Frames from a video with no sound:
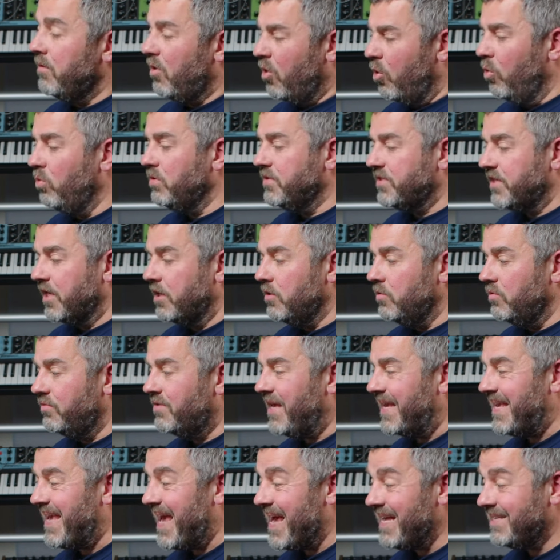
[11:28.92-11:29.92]
Also,
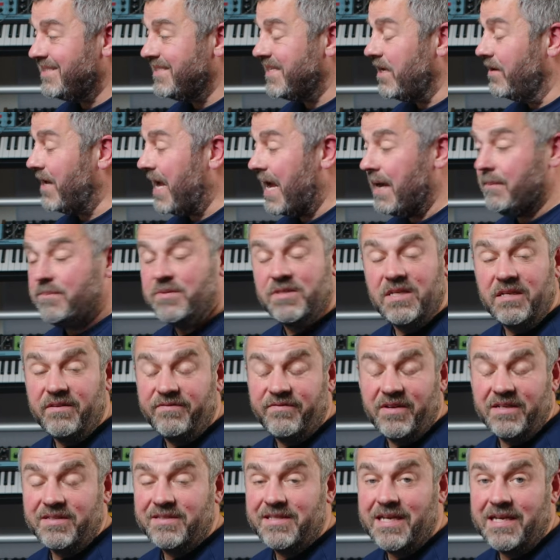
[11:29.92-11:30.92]
they can sound absolutely
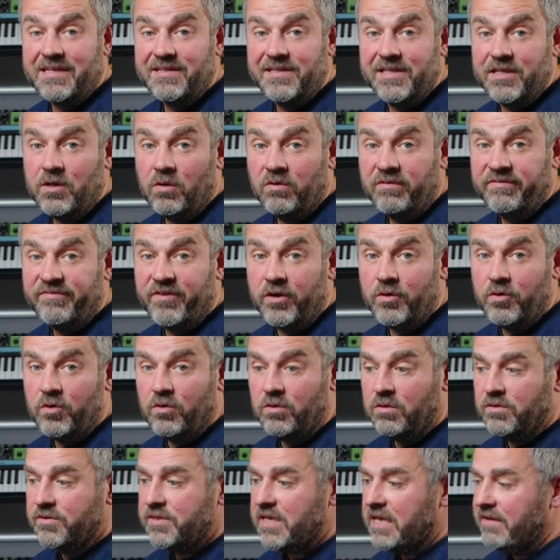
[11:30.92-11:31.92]
fantastic on
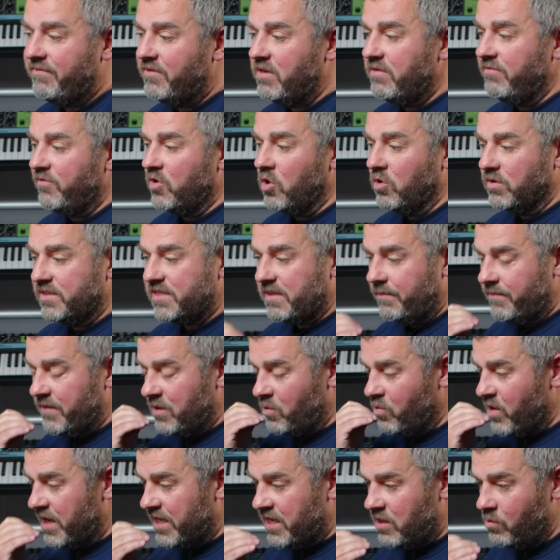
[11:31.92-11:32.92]
vocals if you've got
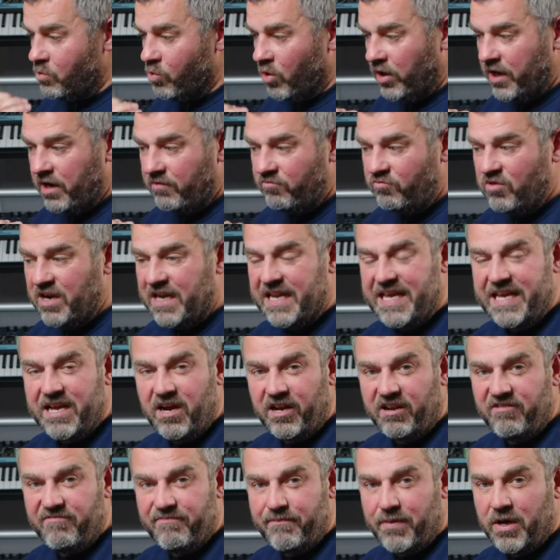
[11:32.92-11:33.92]
something where you want a really
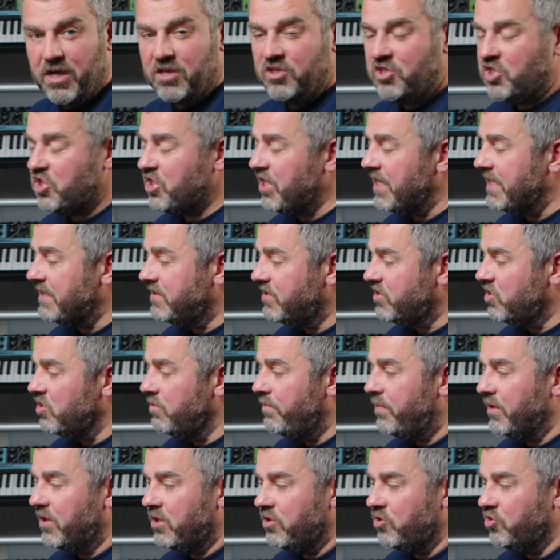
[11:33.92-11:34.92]
kind of punchy,
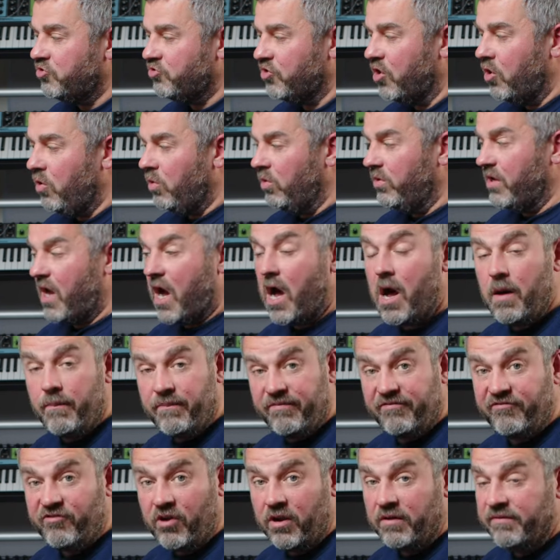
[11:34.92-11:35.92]
super controlled,
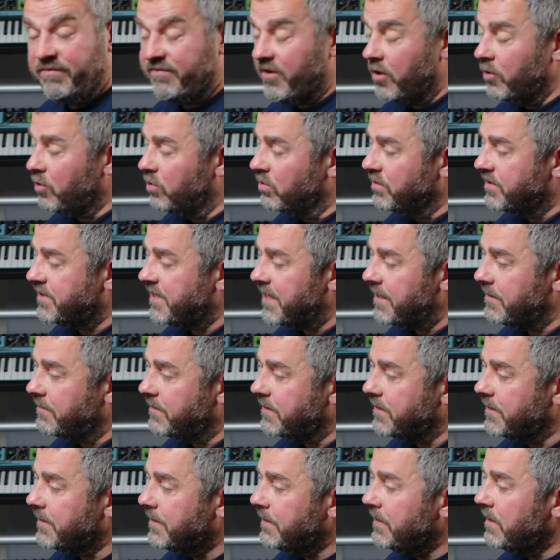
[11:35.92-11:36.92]
upfront vocal sound.